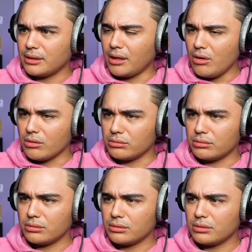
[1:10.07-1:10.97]
Oh.
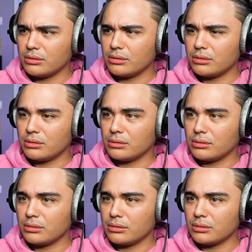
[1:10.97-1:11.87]
Let's go.
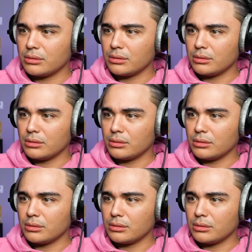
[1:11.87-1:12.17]
Like what?